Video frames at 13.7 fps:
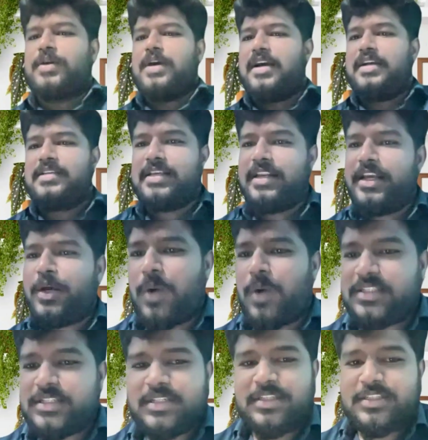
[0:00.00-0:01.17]
Guys, any
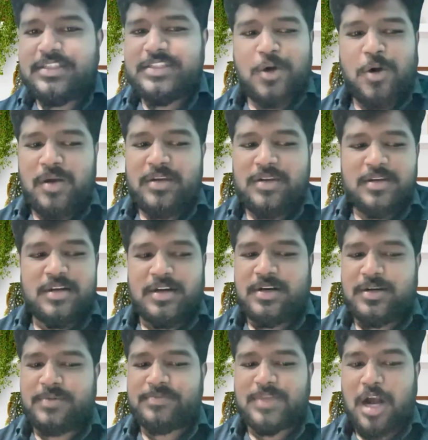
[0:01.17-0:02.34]
questions on
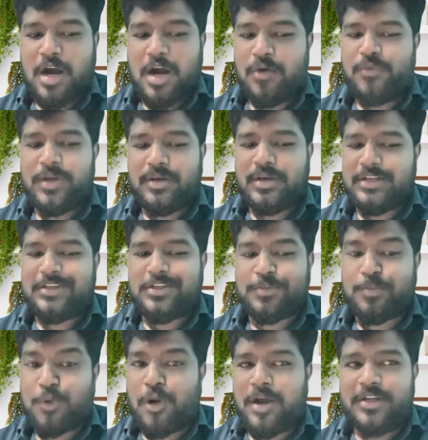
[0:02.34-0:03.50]
how you can
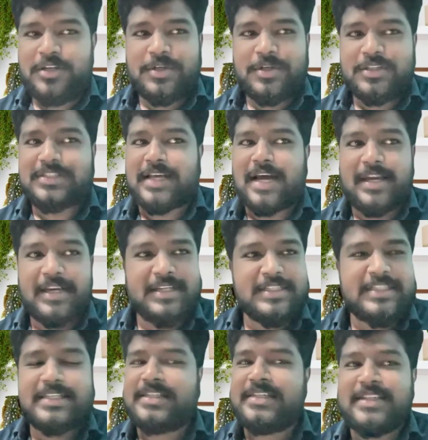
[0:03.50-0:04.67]
deploy to your
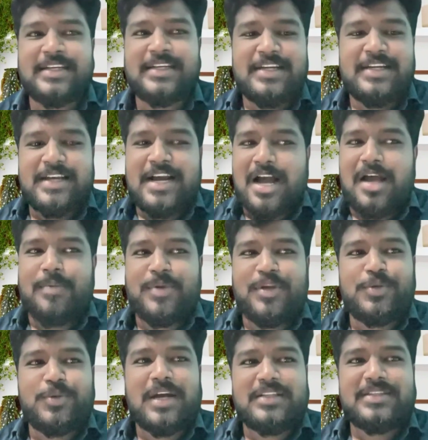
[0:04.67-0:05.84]
site? Happy
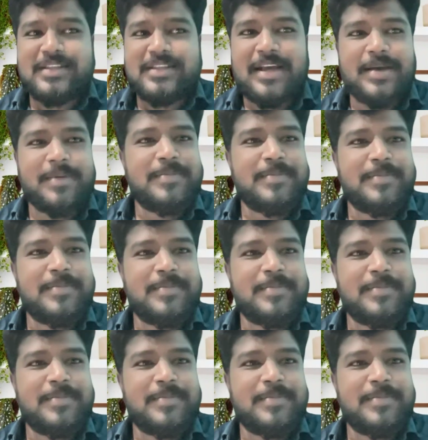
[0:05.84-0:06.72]
to answer them.